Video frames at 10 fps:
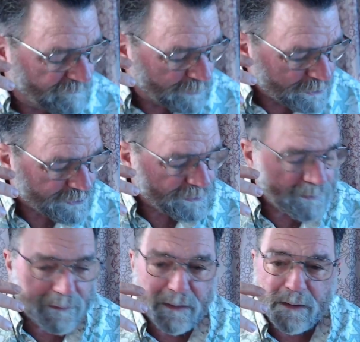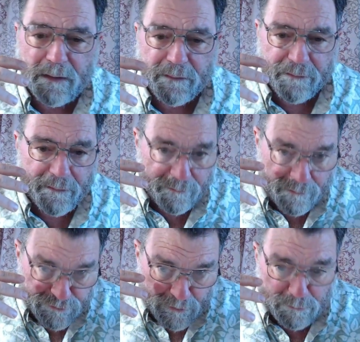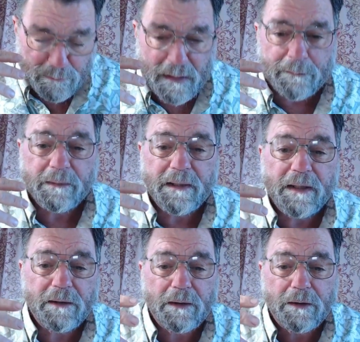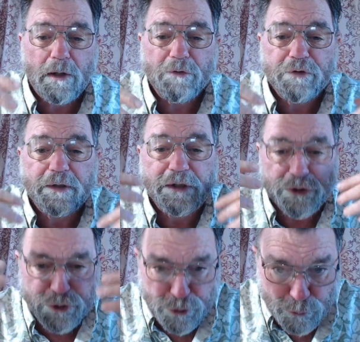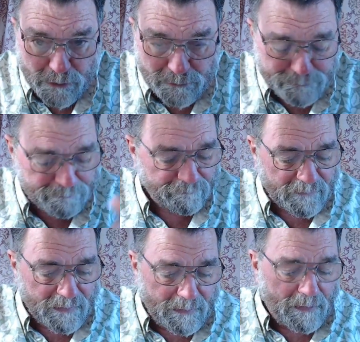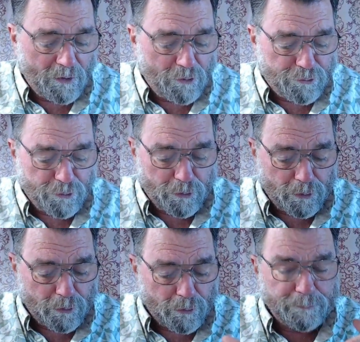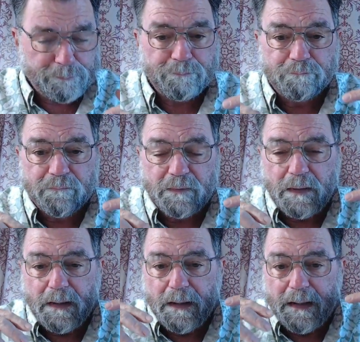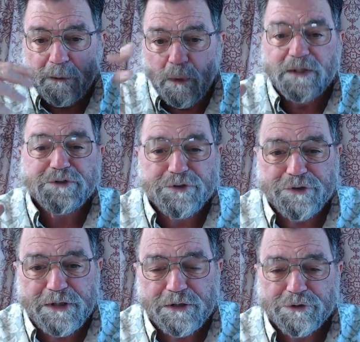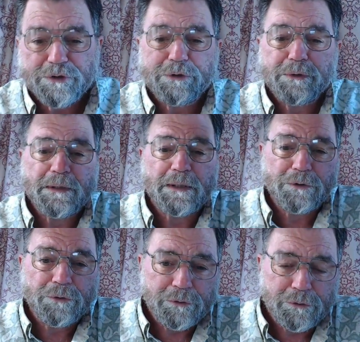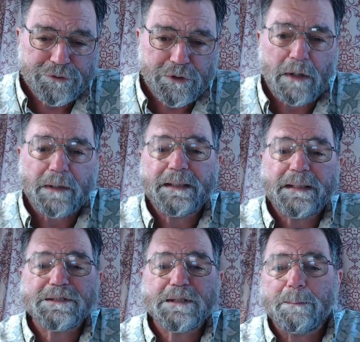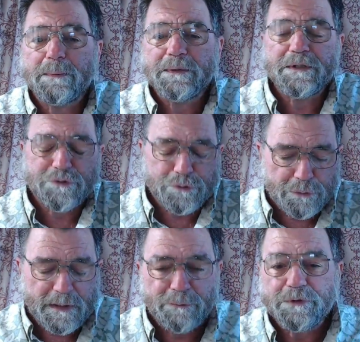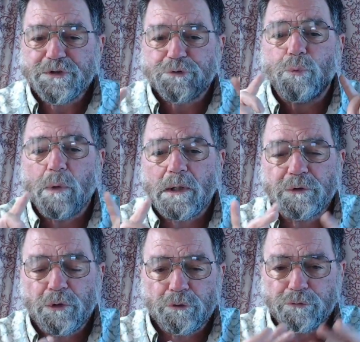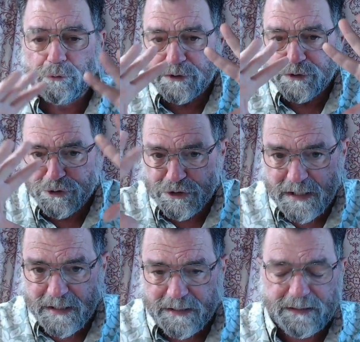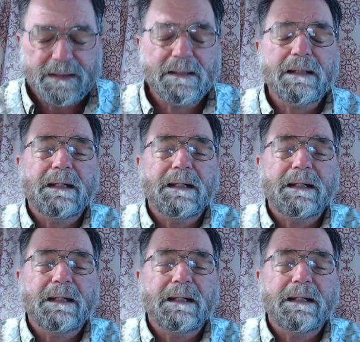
version, this other Bible, it calls it Yeshua. So he wants to see Yeshua. You, you saw he gets up in this tree, which is well known for its shade,